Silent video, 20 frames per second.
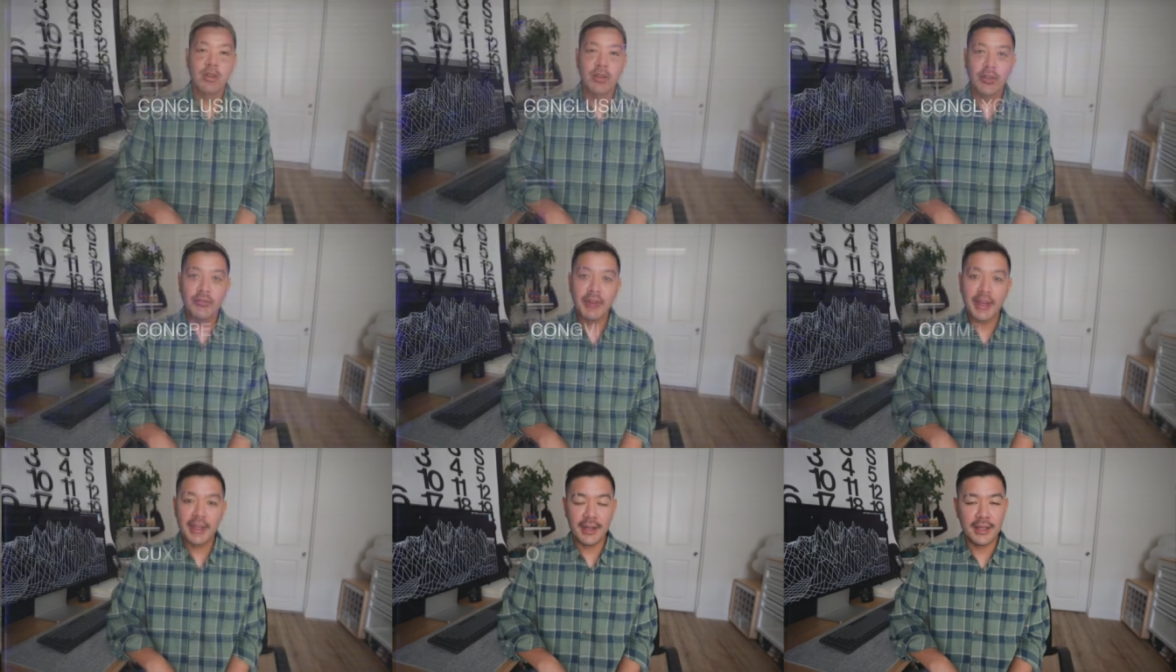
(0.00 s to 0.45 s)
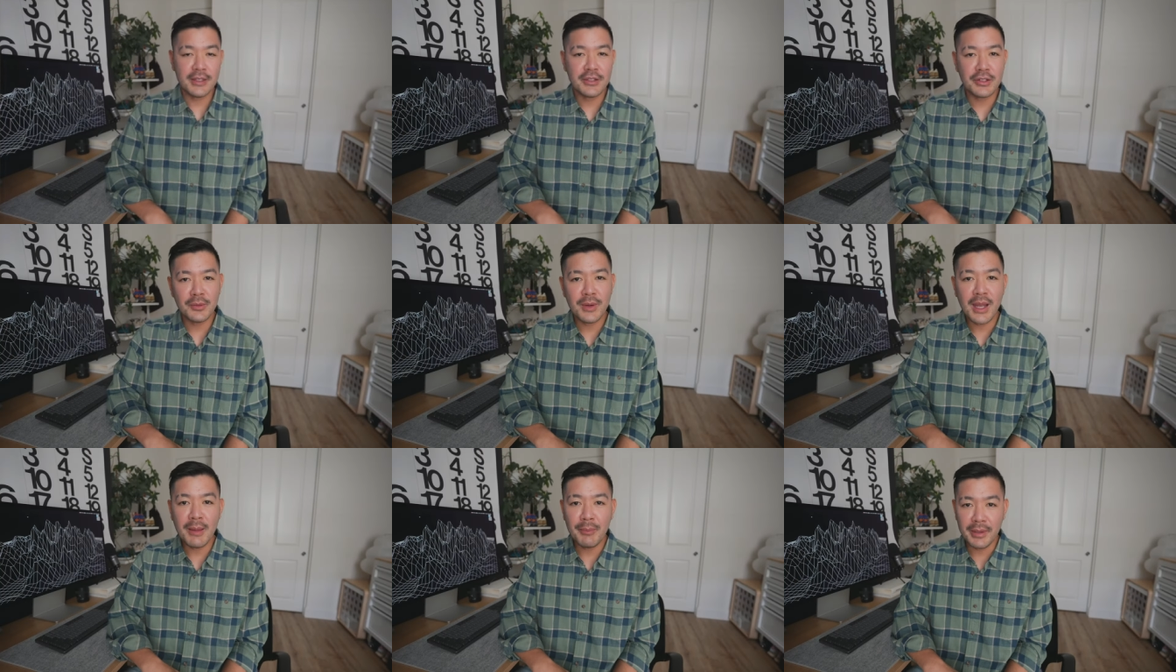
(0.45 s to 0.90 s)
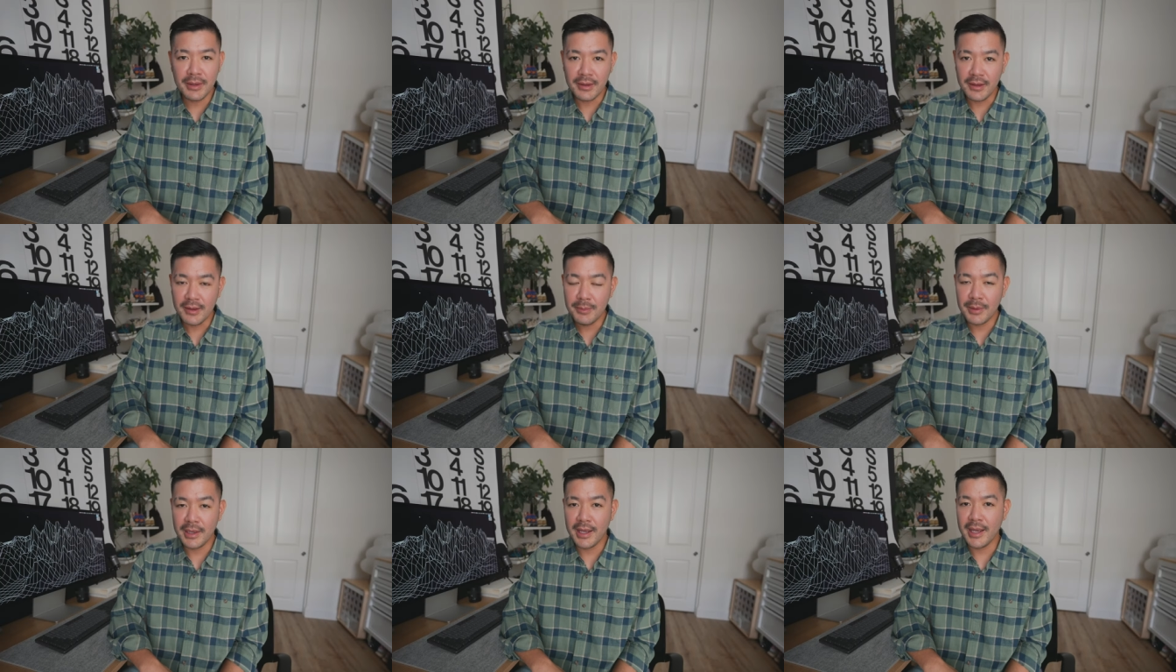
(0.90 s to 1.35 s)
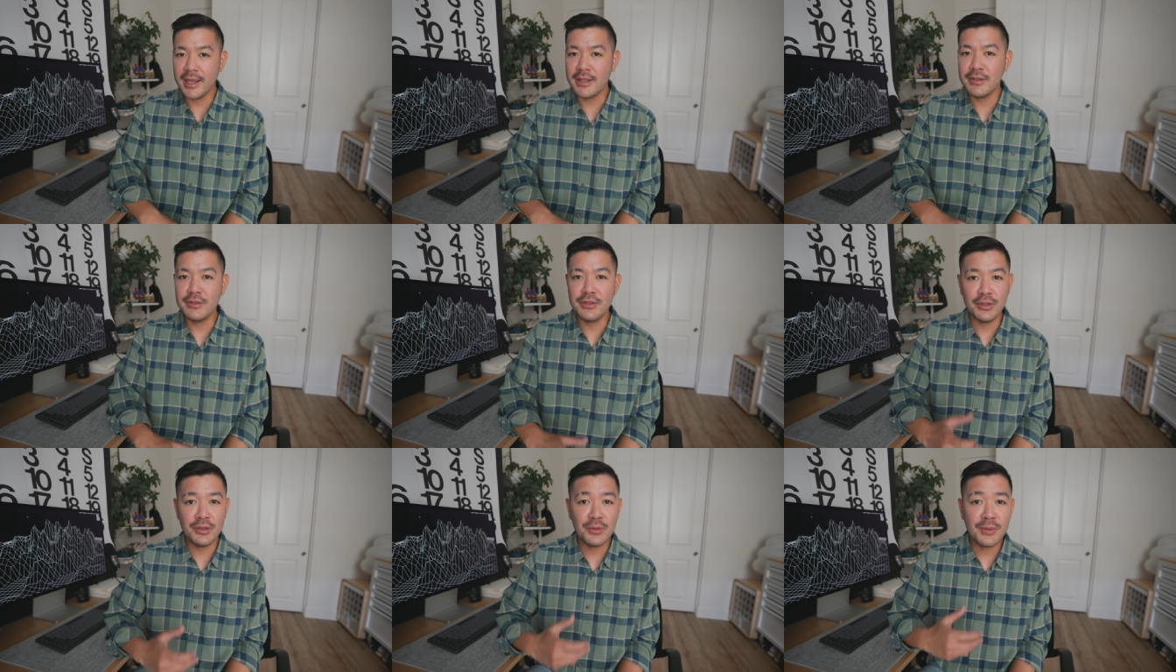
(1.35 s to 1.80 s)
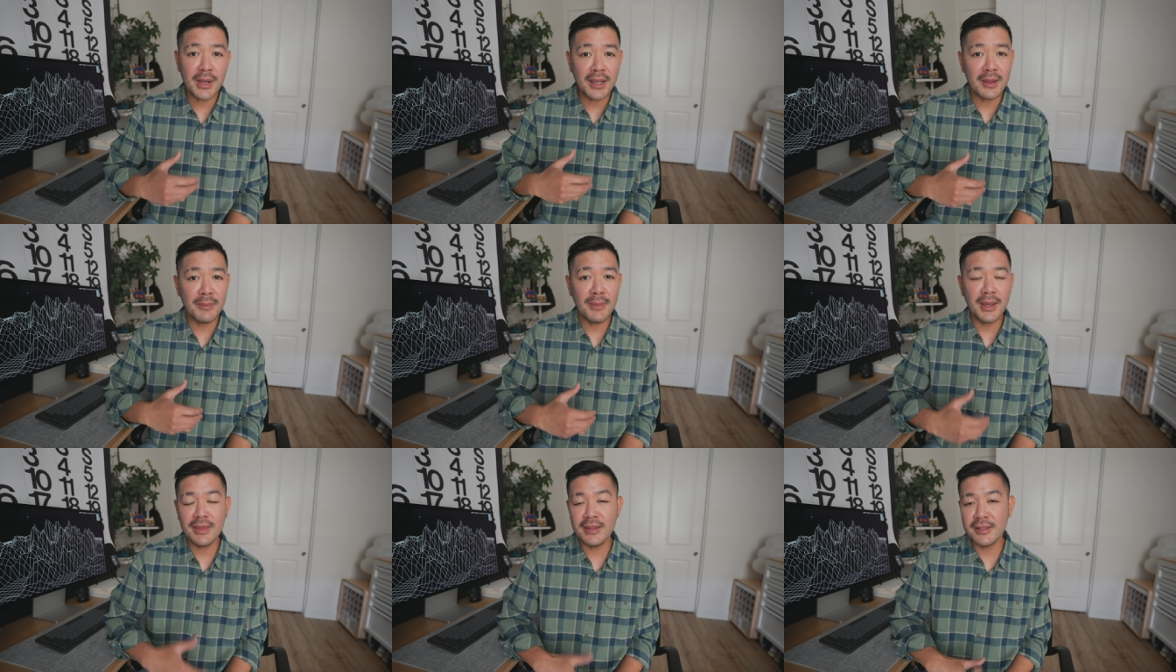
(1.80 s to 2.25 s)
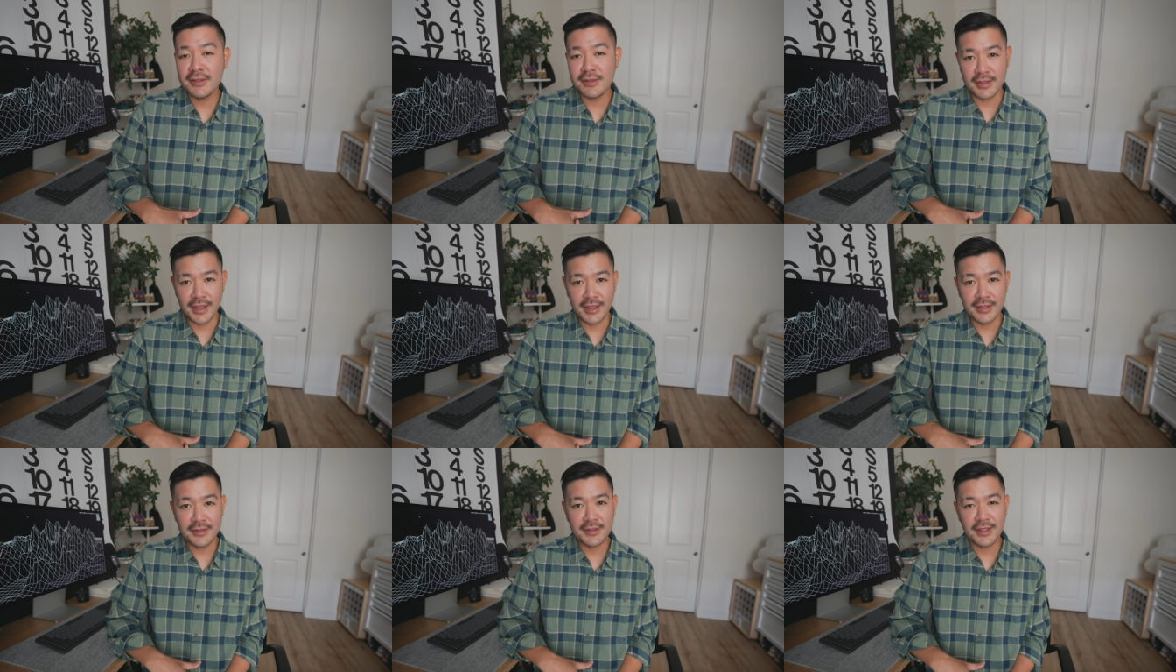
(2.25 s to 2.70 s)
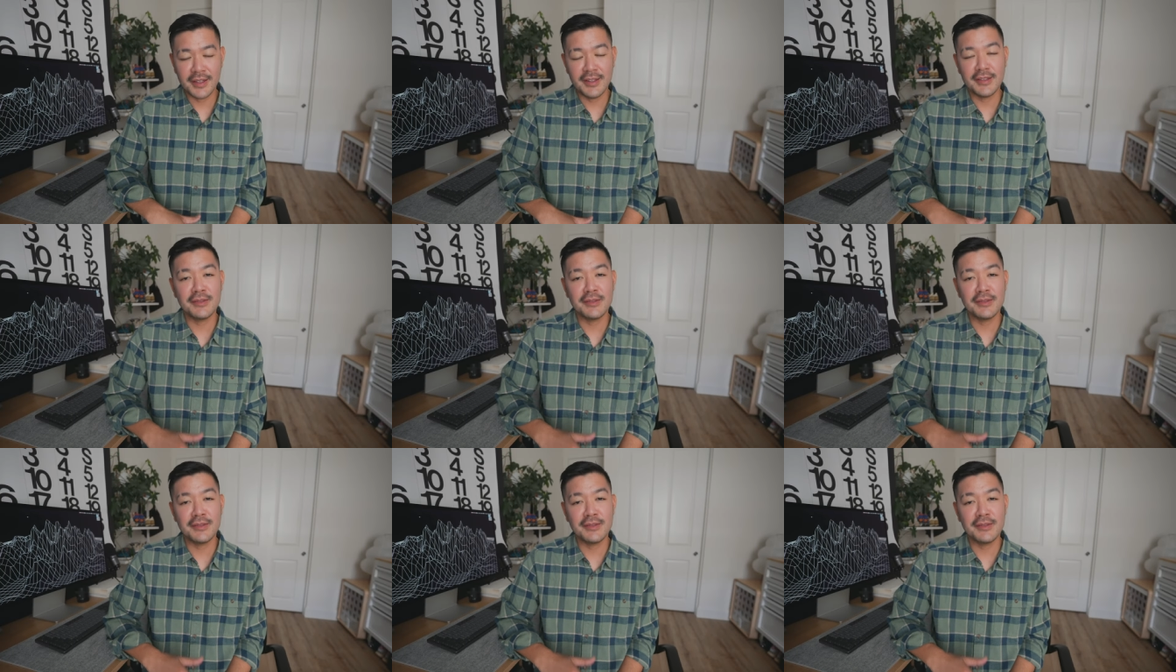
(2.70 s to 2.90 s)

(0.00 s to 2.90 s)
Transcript: Alright, and to wrap it up, I do recommend this desk,